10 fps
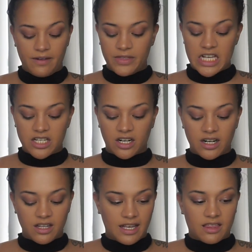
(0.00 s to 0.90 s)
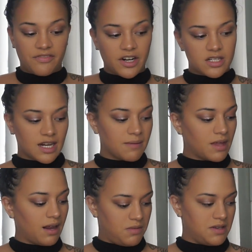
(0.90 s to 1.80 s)
These are like the first time
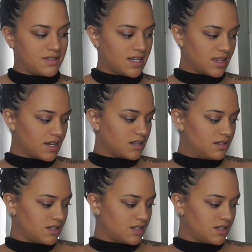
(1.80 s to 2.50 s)
that I'm using these,